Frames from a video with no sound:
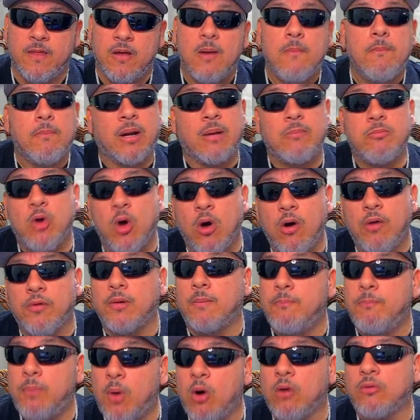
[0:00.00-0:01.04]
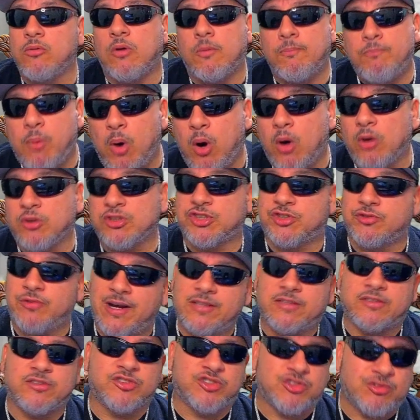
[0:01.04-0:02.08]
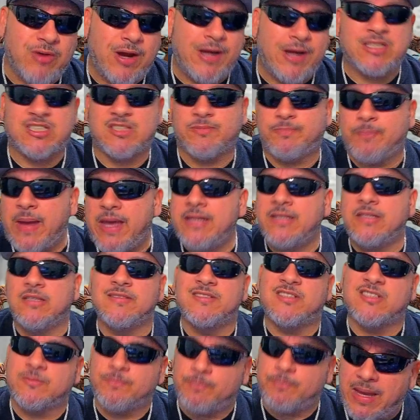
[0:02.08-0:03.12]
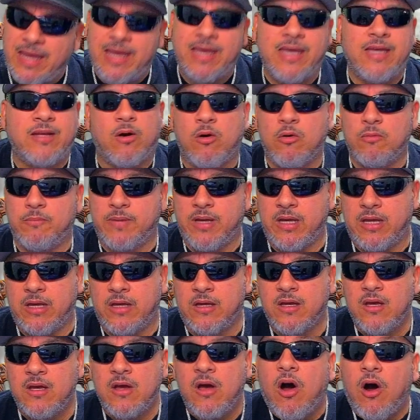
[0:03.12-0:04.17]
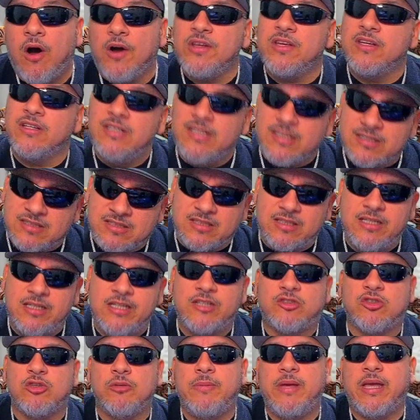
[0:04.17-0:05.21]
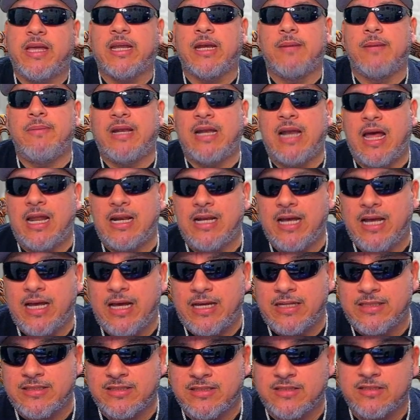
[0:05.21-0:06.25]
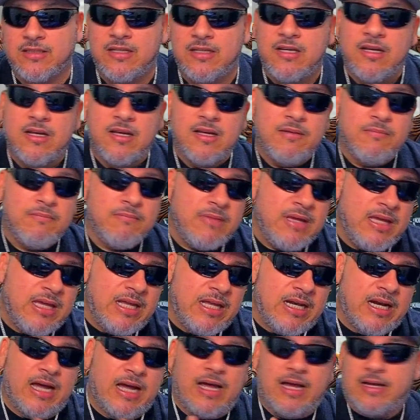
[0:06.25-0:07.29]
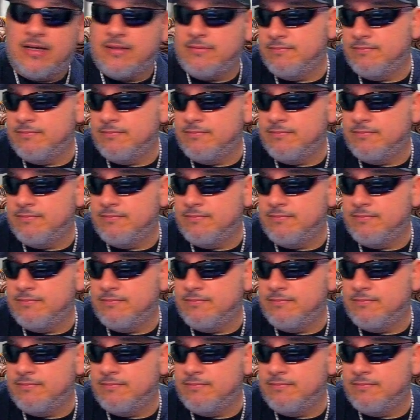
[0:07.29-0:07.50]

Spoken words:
But I'm calling a ball to a ball, strike to strike, spade to spade, homie. Are you listening to me, criminalgas? Mira.